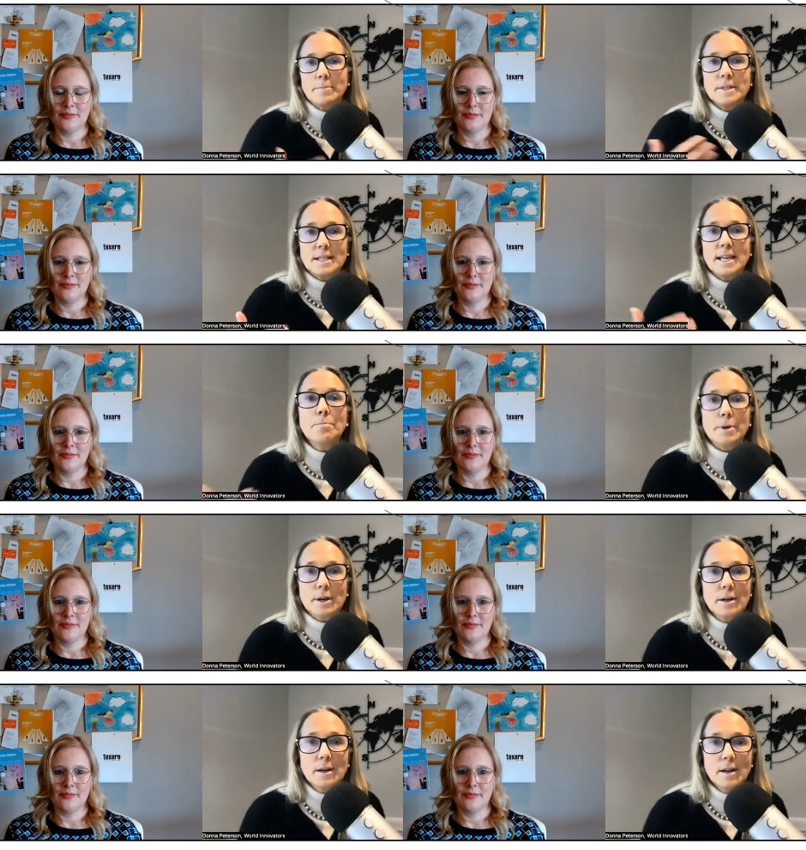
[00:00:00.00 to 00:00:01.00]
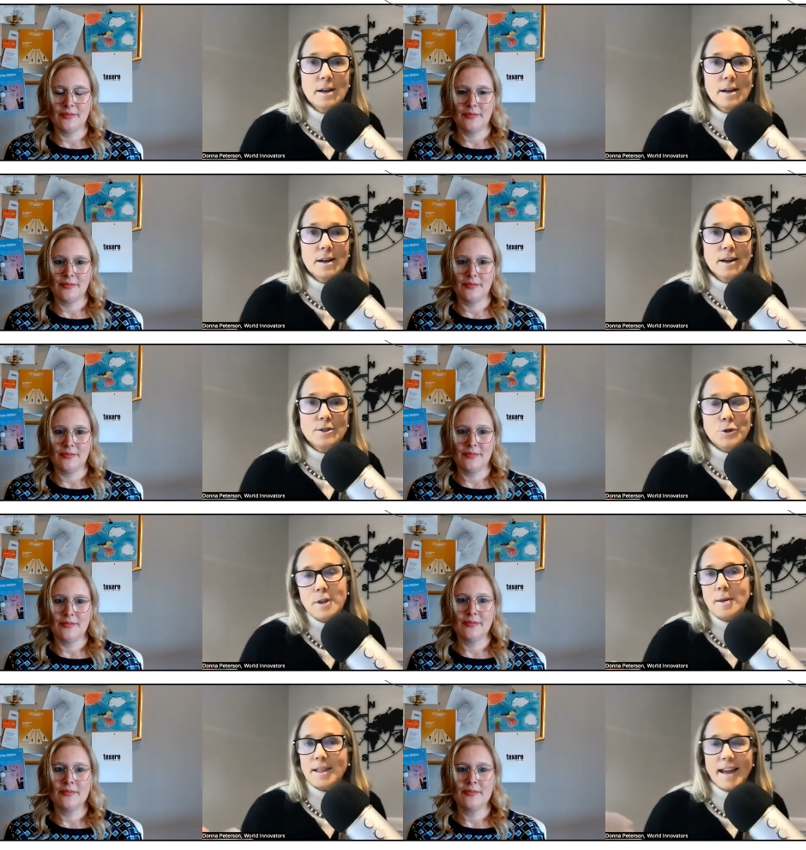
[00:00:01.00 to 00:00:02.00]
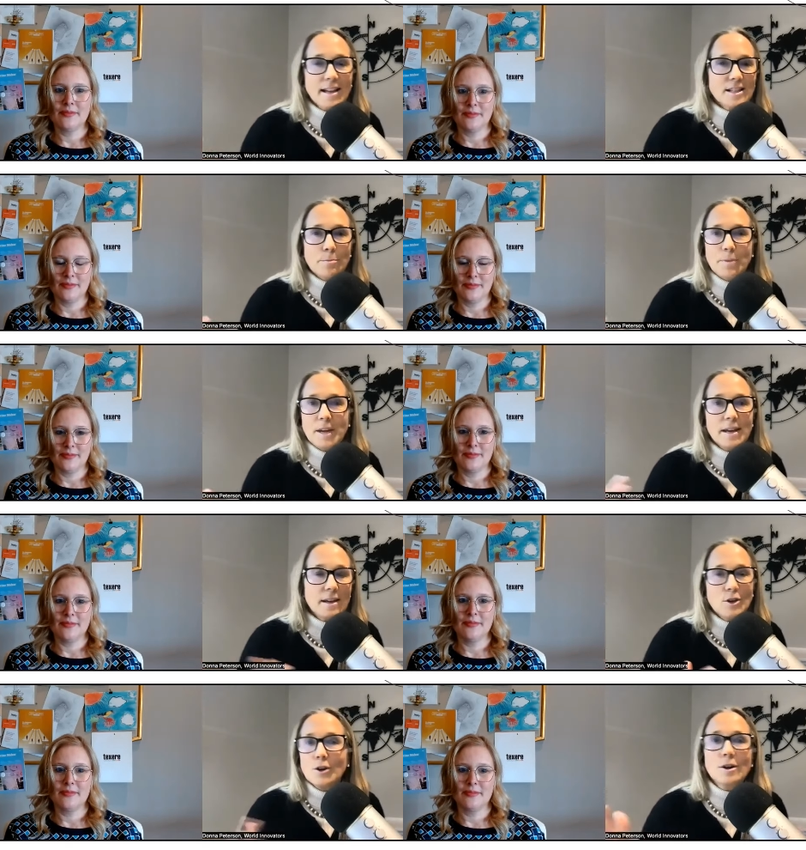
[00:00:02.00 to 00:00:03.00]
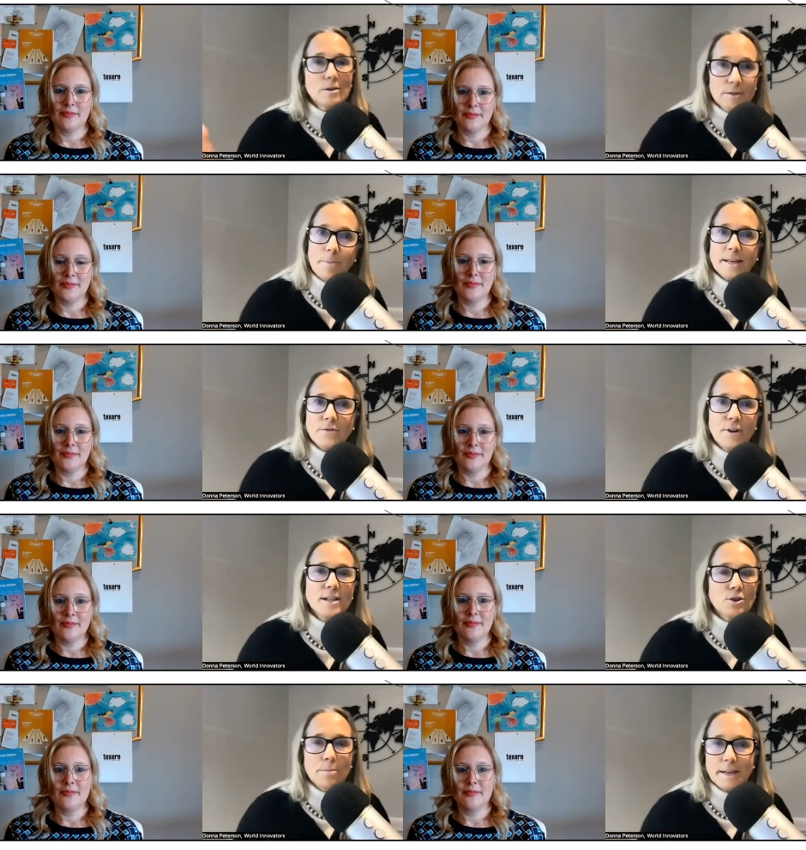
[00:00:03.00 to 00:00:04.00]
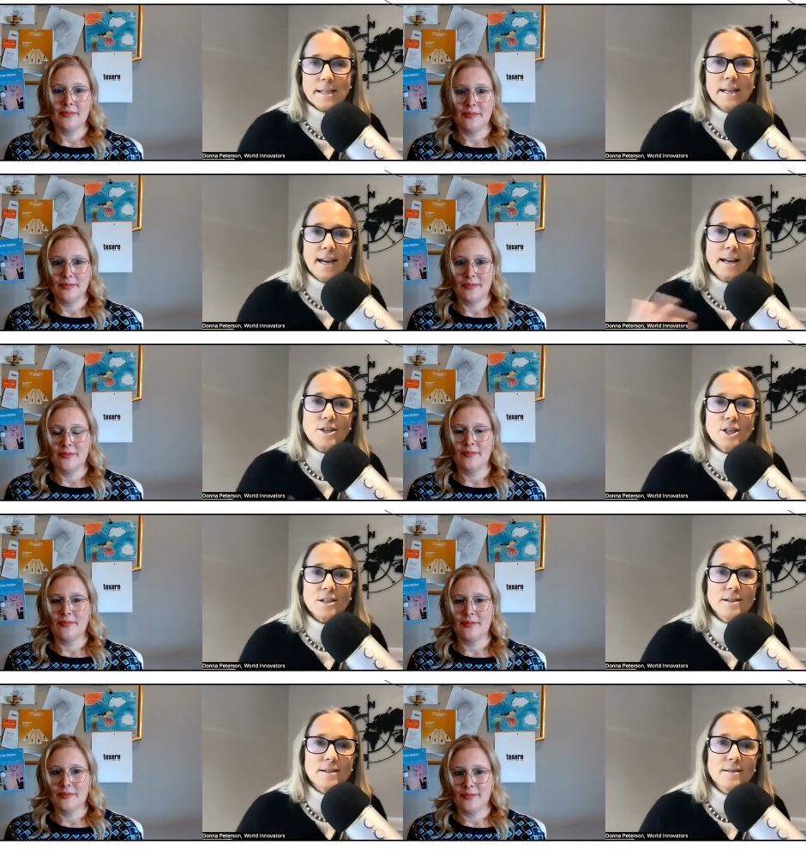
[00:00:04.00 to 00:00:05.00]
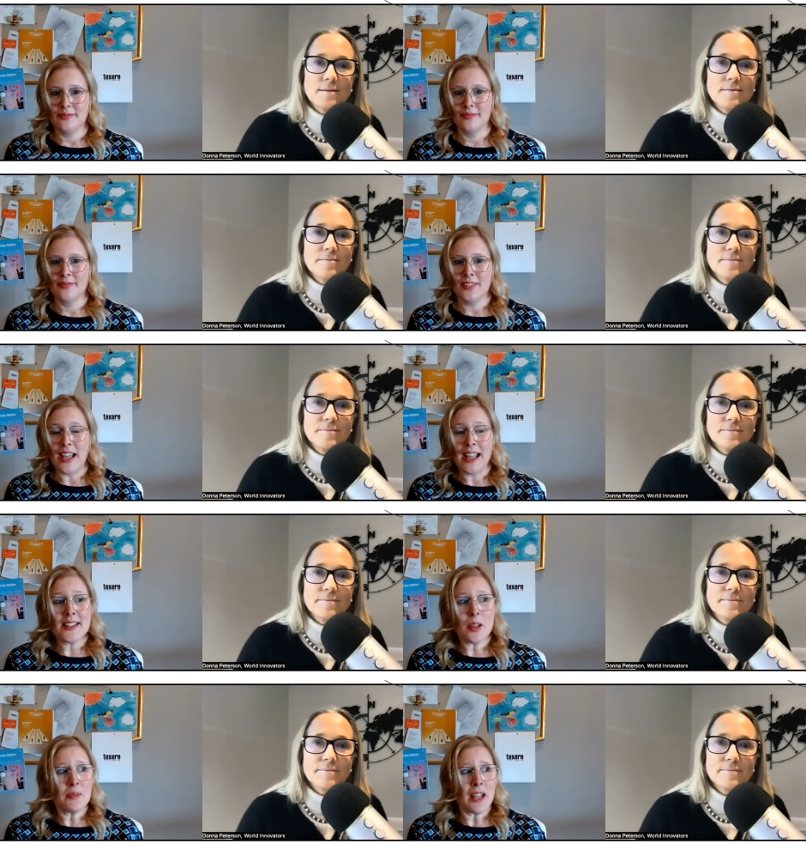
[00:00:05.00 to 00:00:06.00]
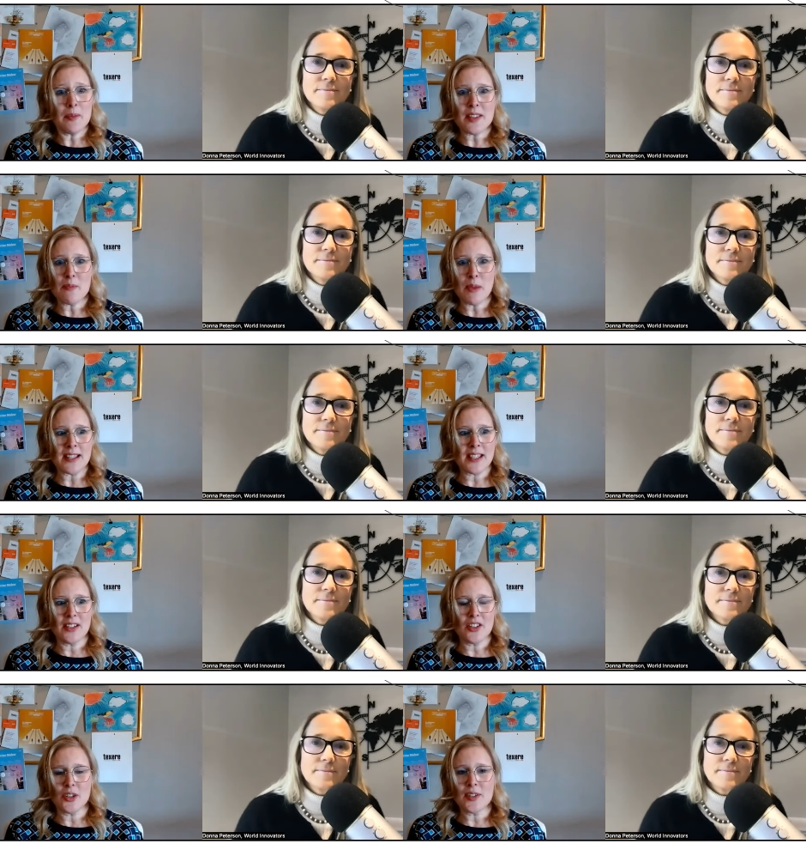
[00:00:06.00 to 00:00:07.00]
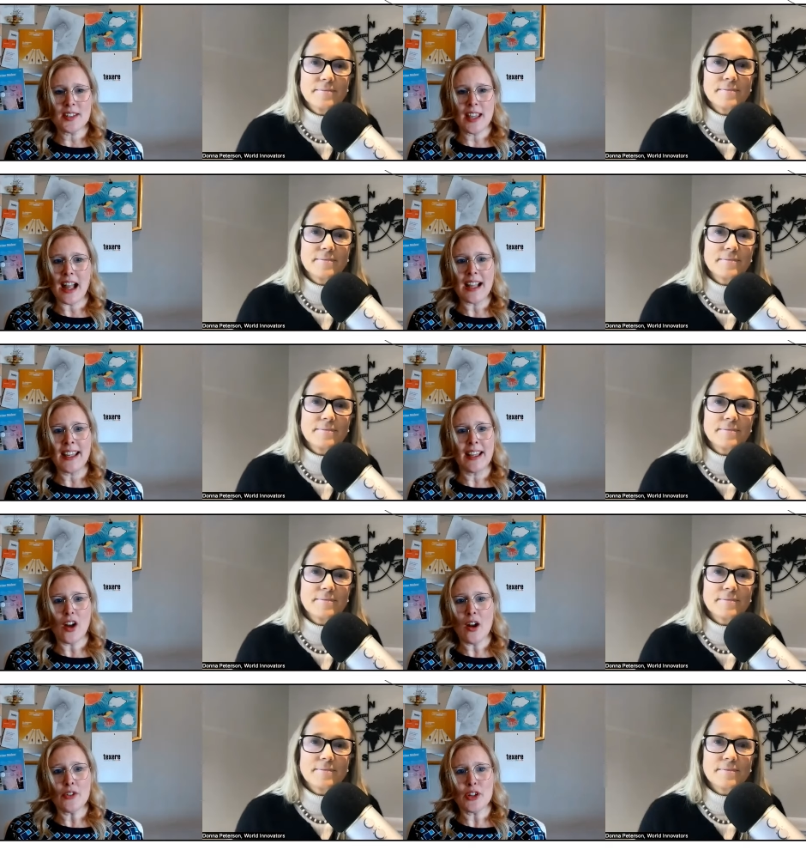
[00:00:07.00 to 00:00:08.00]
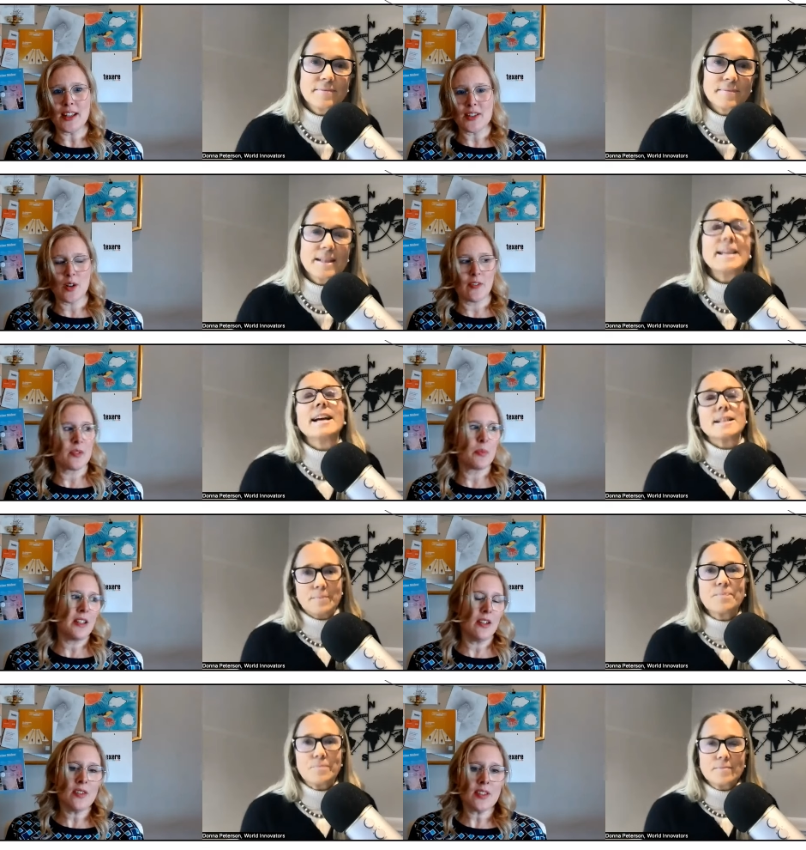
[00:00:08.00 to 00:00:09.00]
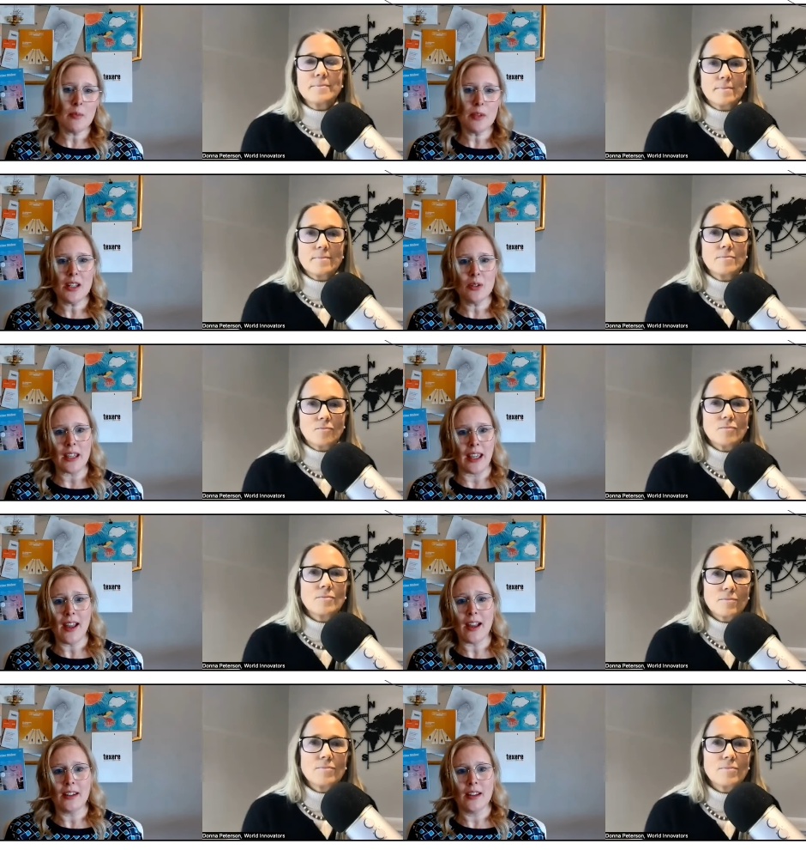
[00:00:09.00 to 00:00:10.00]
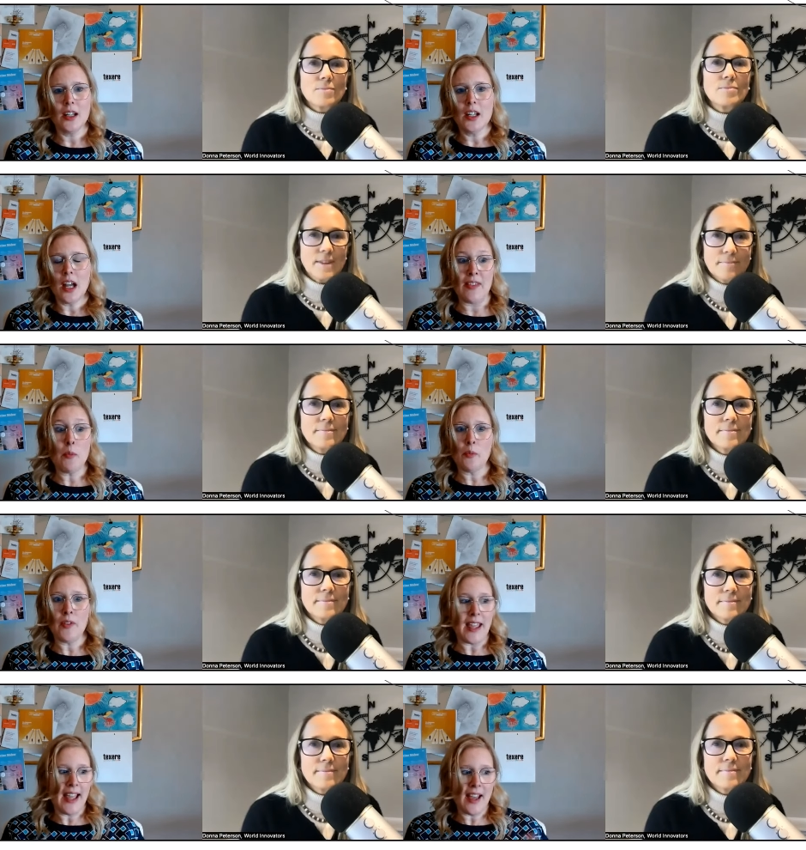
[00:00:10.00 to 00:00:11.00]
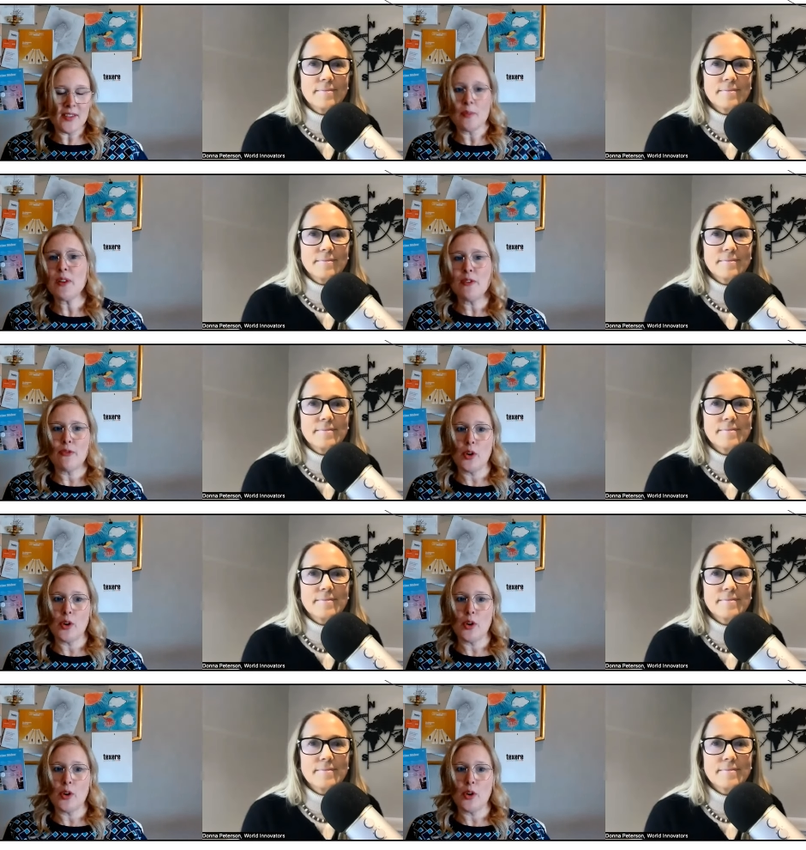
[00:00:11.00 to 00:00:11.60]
Speaker 1: get deeper so that they end up being your best friends or best connections.
Speaker 2: And sometimes the best thing to do is say, I can't offer you that service, yes. but here's somebody who can. And then when they have something